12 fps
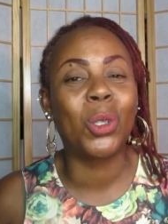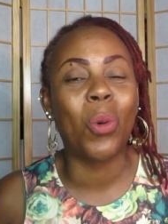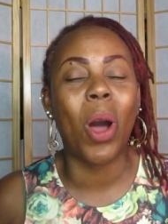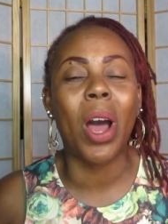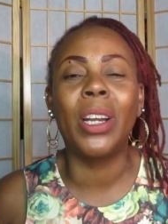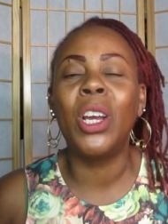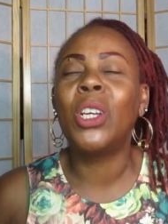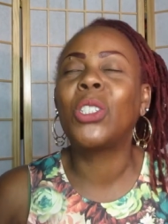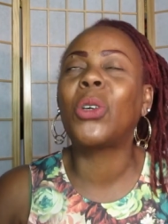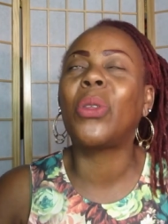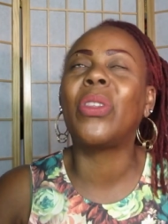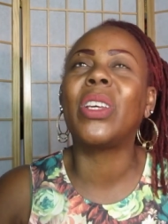squad,
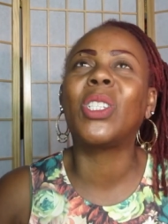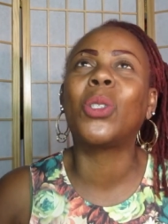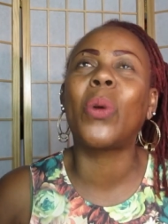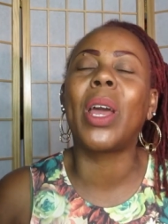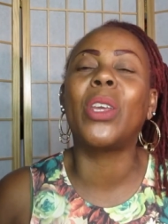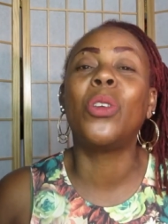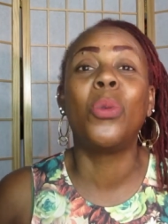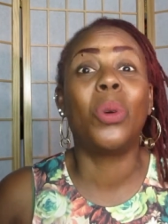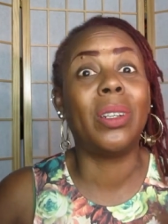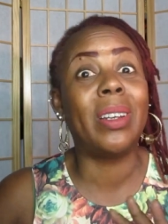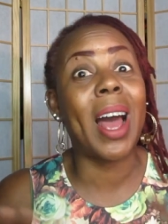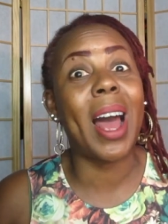so this way you
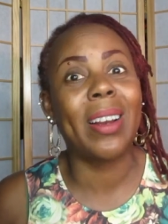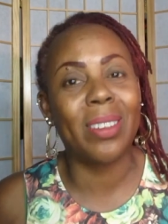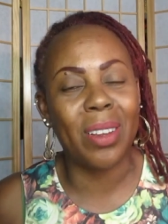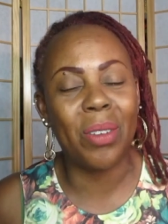will not